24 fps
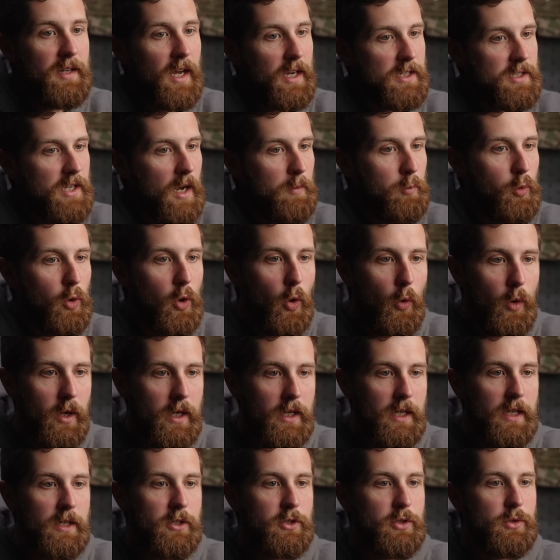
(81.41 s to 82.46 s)
Next up, we're
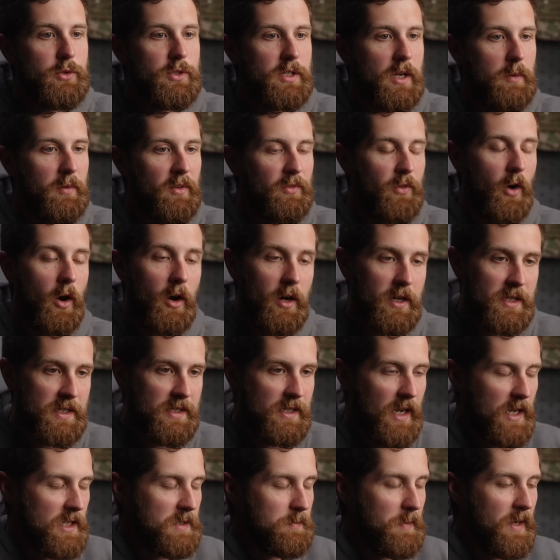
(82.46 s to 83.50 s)
going into some of our
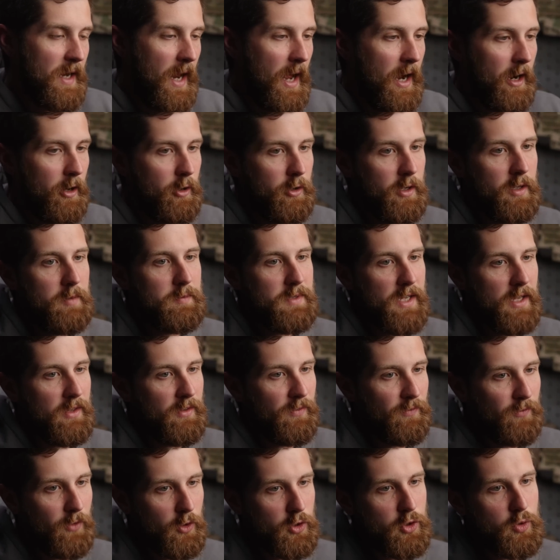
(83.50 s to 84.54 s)
assessment acronyms, and
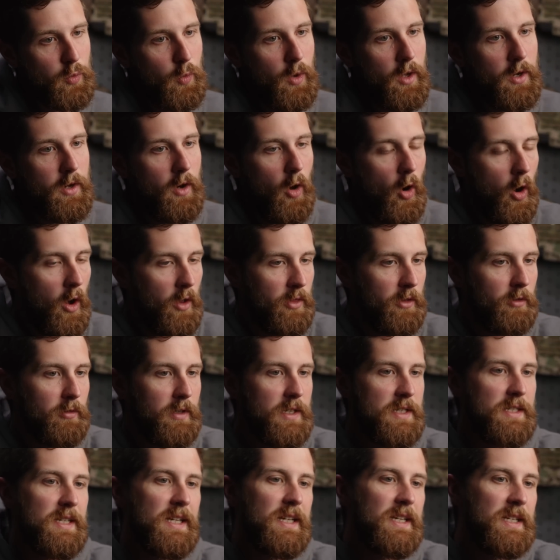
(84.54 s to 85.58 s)
the first one on the
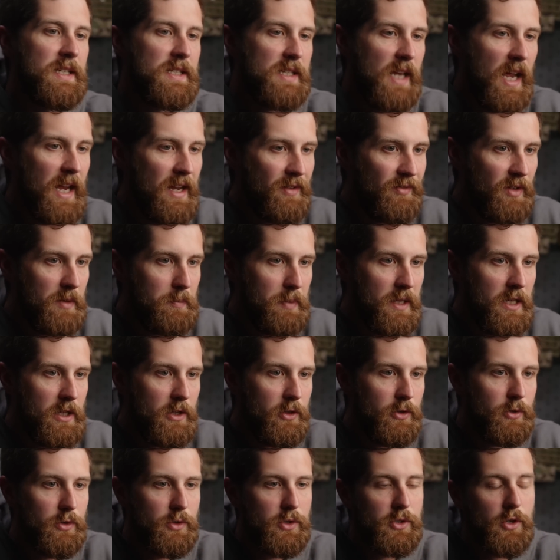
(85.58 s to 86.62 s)
list is A V P U.